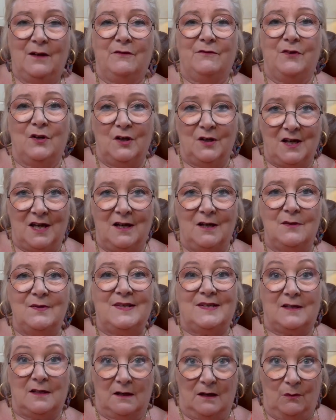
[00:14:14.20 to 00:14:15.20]
Virgo,
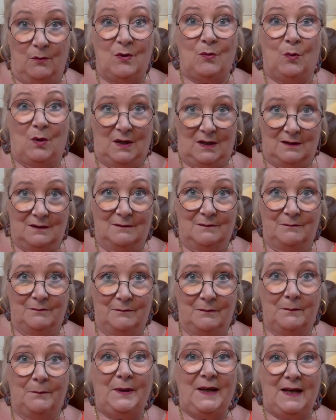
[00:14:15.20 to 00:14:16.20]
start with one.
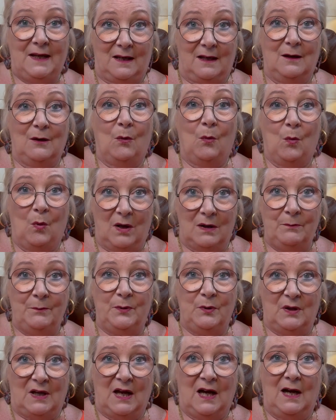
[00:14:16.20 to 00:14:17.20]
Pick one
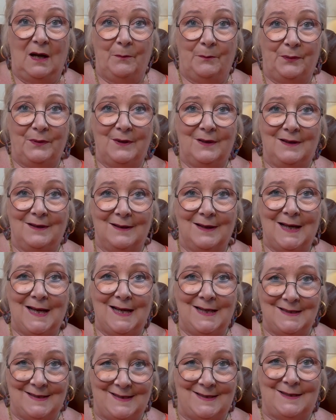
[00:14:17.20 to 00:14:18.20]
book up
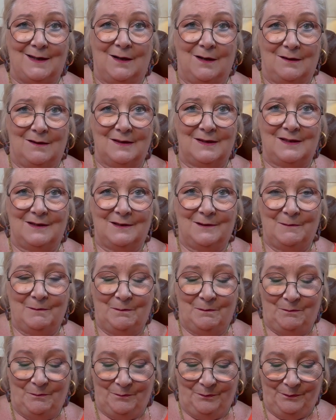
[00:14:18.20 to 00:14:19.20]
and start.
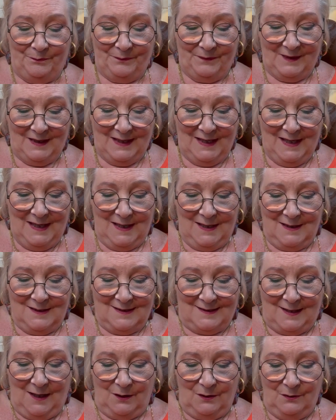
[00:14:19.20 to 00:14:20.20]

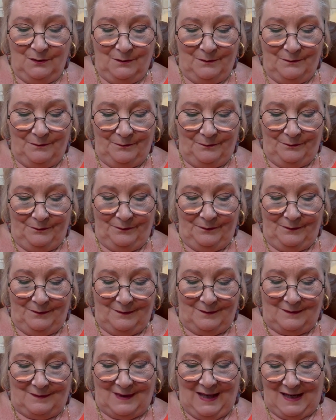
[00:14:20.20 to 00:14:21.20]
So
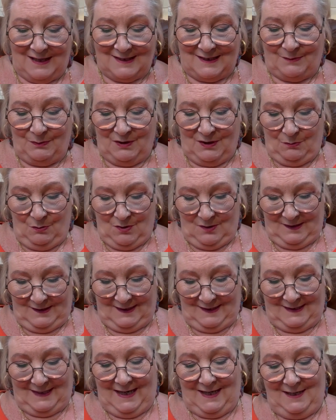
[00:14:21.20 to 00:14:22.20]
that's what I want
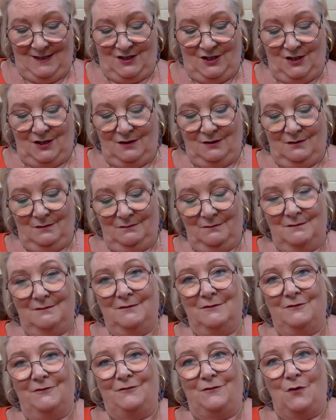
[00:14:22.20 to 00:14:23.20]
to say to you
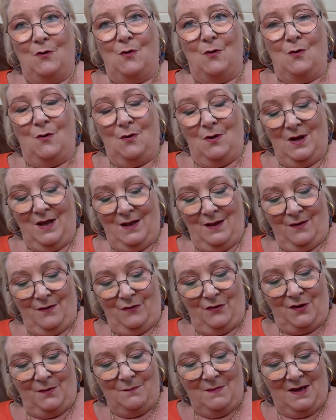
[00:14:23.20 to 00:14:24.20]
for
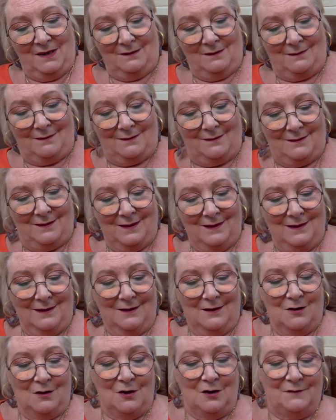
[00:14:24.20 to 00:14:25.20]
the month
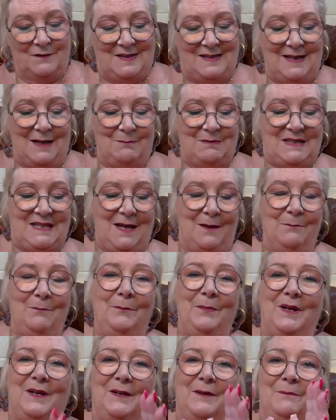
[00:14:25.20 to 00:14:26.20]
of
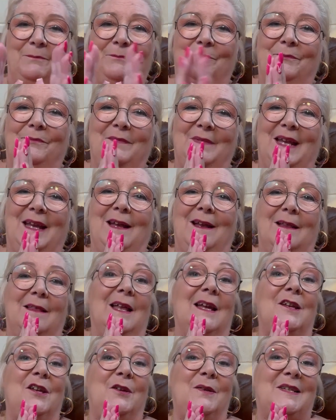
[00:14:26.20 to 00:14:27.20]
September.
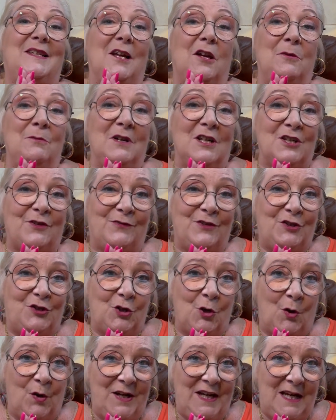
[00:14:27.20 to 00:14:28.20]
Thank you so much for
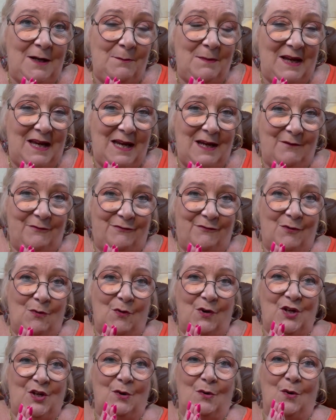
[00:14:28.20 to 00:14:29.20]
joining me
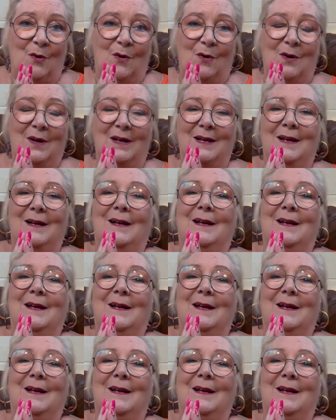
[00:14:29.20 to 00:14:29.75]
for your